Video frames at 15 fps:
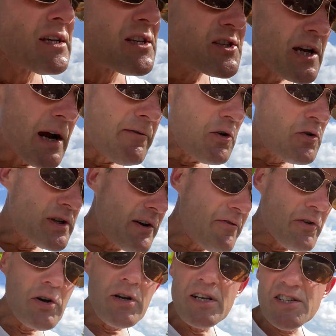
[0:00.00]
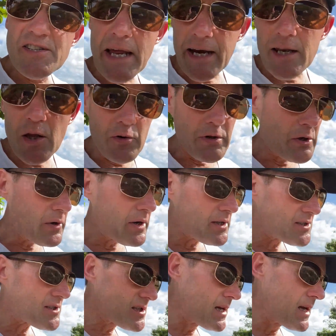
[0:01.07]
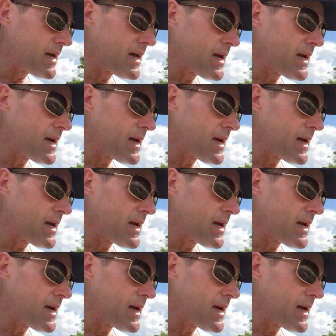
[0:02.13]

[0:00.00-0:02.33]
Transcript: several different standalone units,